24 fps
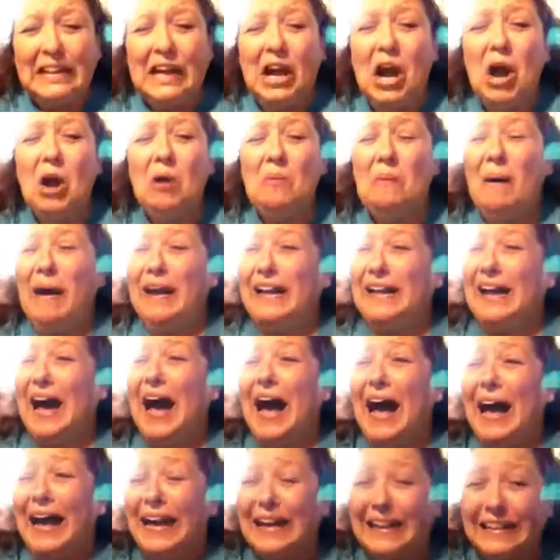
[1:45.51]
oh my
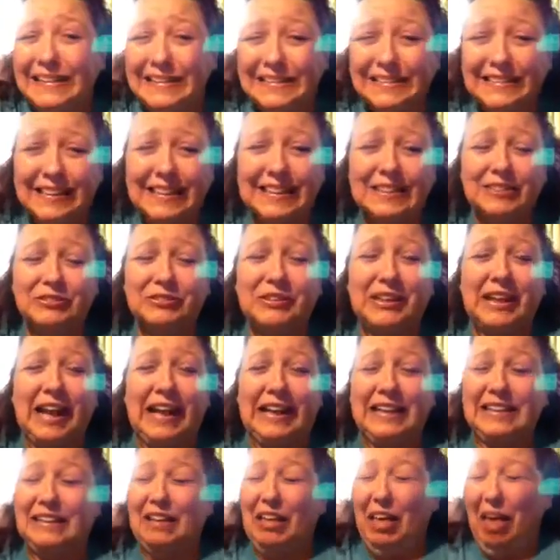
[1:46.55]
god. I don't think
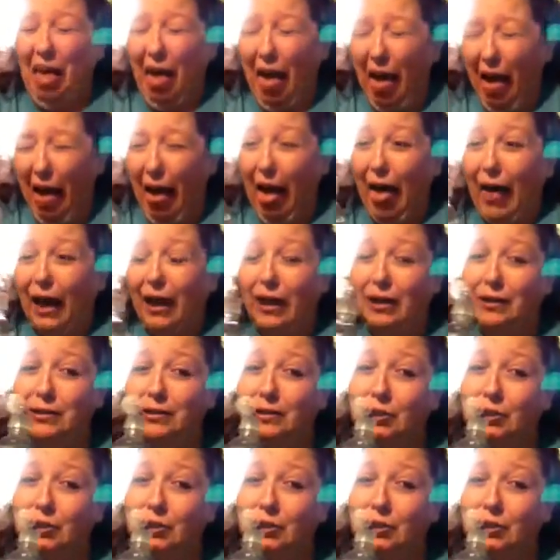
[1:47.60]
I... Uh.